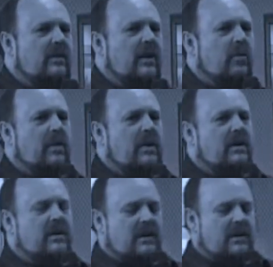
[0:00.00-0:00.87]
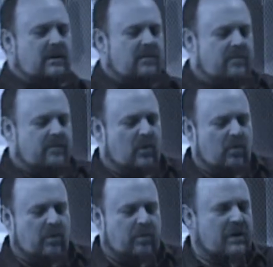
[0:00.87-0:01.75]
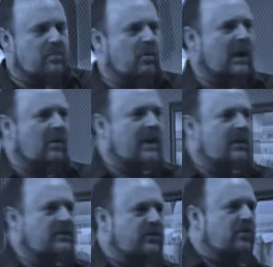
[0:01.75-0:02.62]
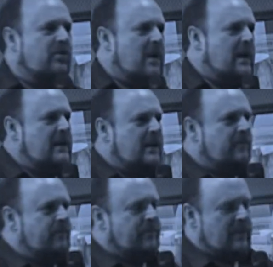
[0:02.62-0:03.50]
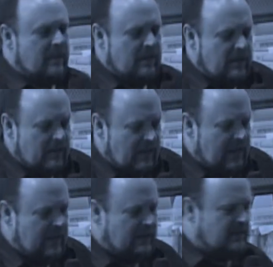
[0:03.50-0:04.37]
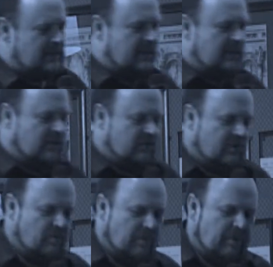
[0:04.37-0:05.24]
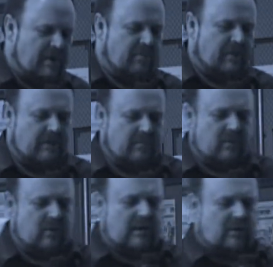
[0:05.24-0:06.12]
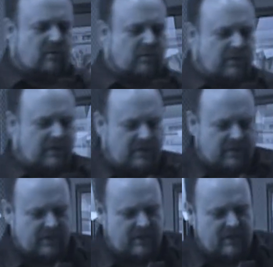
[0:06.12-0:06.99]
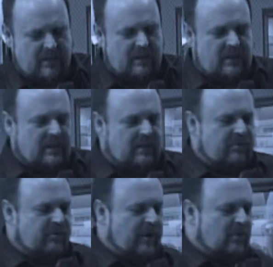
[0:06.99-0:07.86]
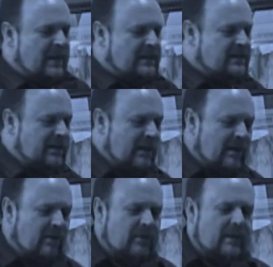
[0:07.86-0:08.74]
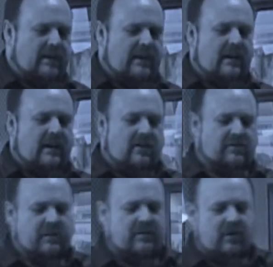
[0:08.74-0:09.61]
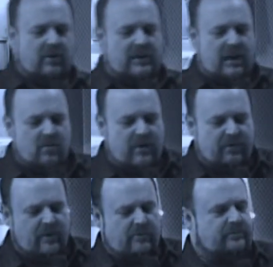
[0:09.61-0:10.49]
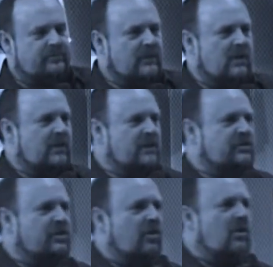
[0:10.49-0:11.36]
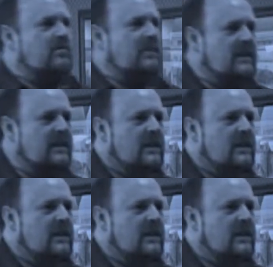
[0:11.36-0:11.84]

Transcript: helping all the people going out into Romania, and a group of people at my local church felt led to go out there, and they asked me if I'd go with them. Now at this time